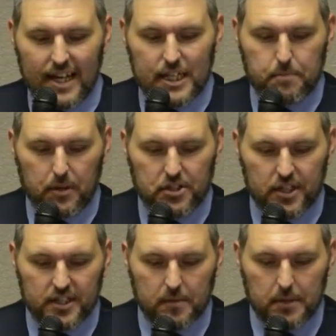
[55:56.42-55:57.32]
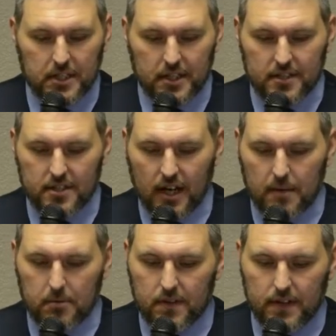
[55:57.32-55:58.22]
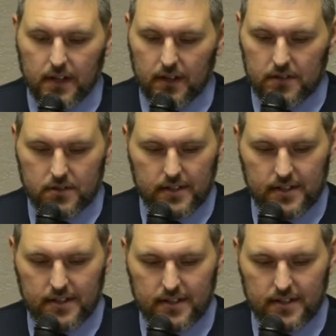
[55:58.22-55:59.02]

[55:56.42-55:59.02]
He's preaching a dominionist hybrid theology.